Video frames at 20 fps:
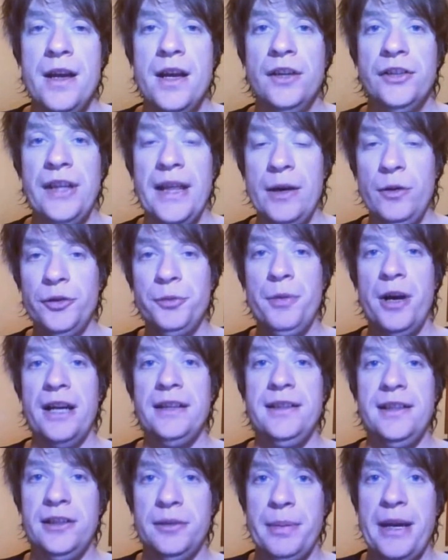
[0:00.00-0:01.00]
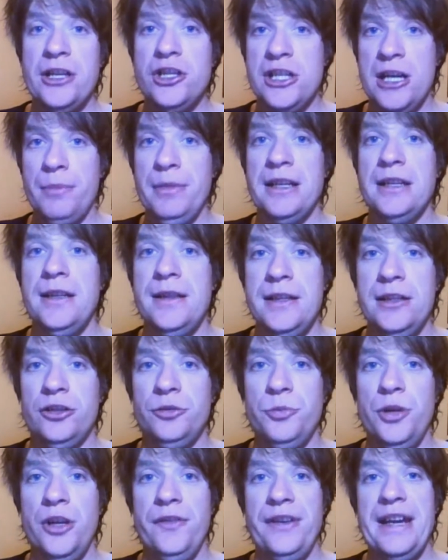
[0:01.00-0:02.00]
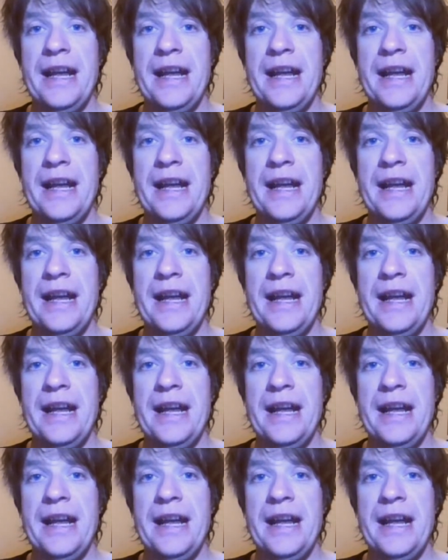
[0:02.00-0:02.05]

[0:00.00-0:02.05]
So that was my anticipation coming into this movie.